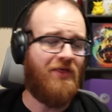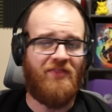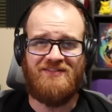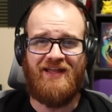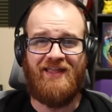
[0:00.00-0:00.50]

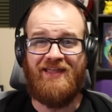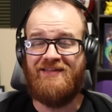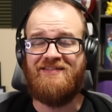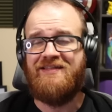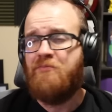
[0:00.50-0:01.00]
This deck
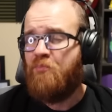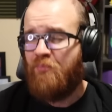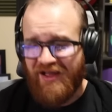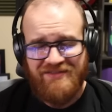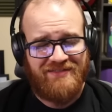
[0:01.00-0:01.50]
is the
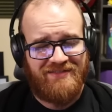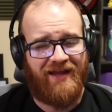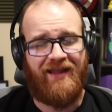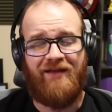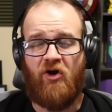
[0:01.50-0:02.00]
best
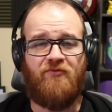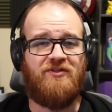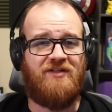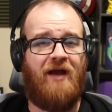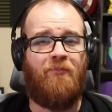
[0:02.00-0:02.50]
deck in Marvel
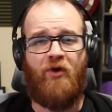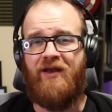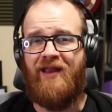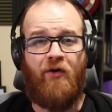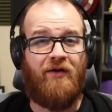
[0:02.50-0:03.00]
Snap right
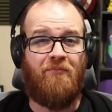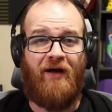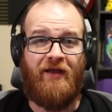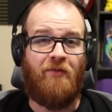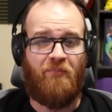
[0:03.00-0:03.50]
now, in
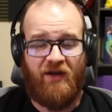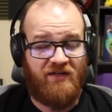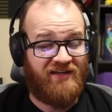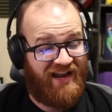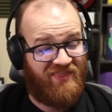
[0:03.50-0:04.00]
my
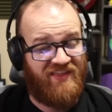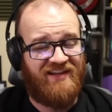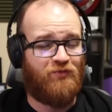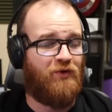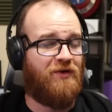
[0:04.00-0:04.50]
opinion, and I think
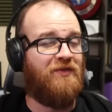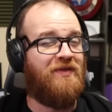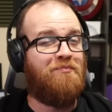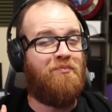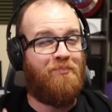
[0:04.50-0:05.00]
it's one of
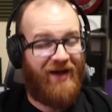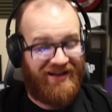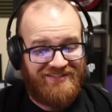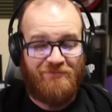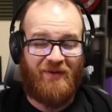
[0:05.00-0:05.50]
the
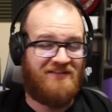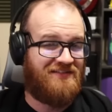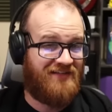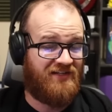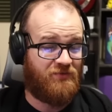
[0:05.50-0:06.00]

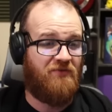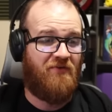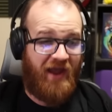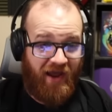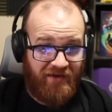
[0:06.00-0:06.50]
best decks we've
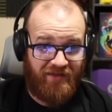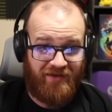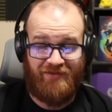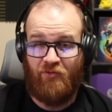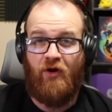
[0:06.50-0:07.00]
had
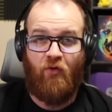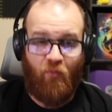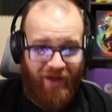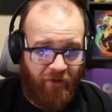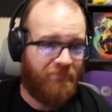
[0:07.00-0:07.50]
in a long
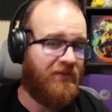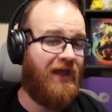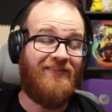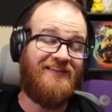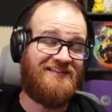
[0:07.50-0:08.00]
while.
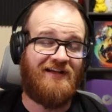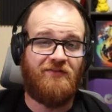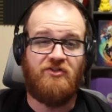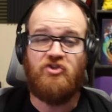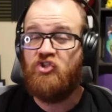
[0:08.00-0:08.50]
This deck
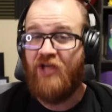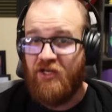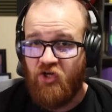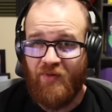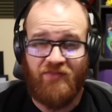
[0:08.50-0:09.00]
list
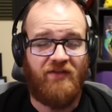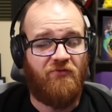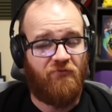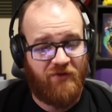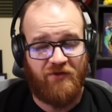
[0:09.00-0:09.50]
genuinely
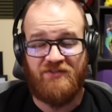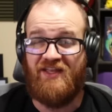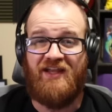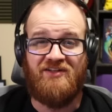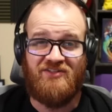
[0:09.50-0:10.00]
feels
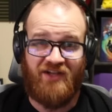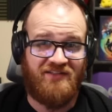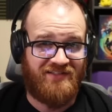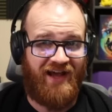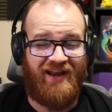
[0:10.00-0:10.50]
like it
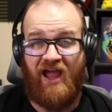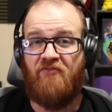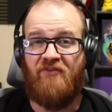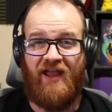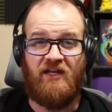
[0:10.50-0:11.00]
does not
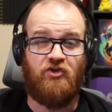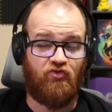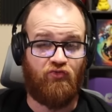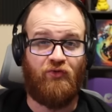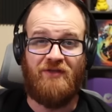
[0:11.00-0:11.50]
have any
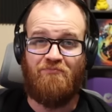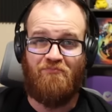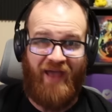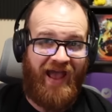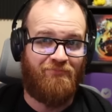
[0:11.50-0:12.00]
truly
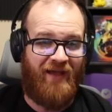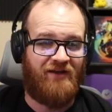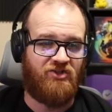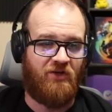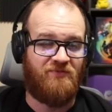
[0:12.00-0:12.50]
bad
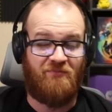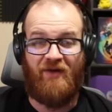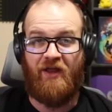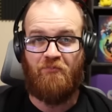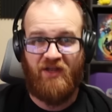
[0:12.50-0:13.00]
matchups, in
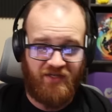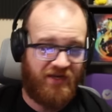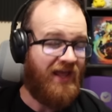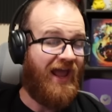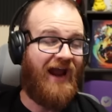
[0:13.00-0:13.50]
my
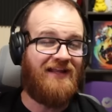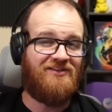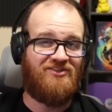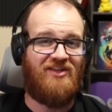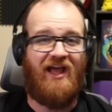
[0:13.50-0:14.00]
opinion.
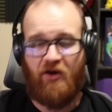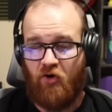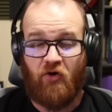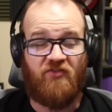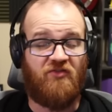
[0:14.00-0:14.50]
Any tech
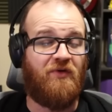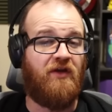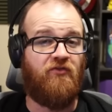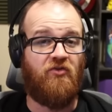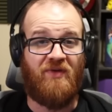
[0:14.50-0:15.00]
cards that would
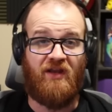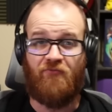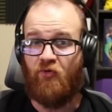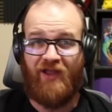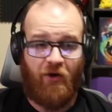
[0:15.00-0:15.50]
give you
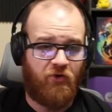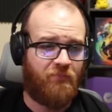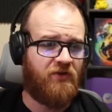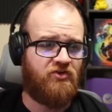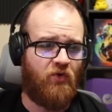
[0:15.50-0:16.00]
meaningful
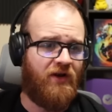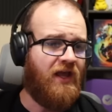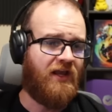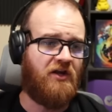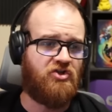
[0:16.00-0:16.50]
counterplay to it
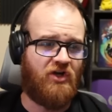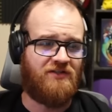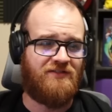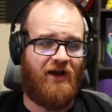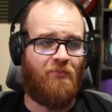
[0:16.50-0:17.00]
get
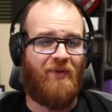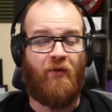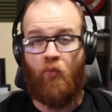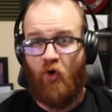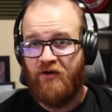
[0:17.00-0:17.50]
shut down by
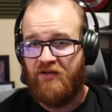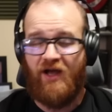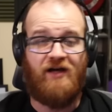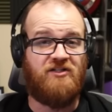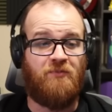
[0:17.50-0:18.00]
1
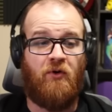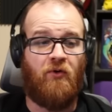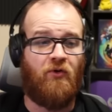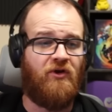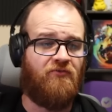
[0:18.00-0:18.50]
Cosmo
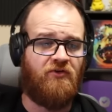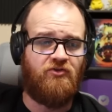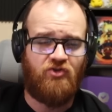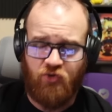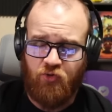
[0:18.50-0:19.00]
or even
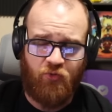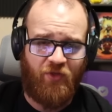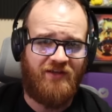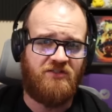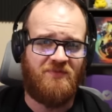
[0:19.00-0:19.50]
2
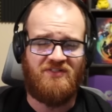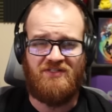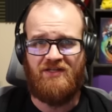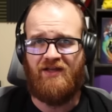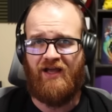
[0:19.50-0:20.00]
thanks to
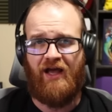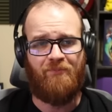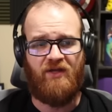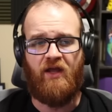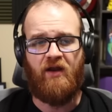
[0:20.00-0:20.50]
Mystique
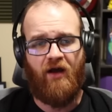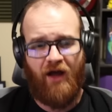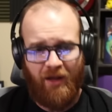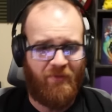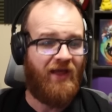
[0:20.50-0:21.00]
copying it
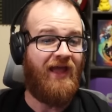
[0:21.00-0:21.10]
up.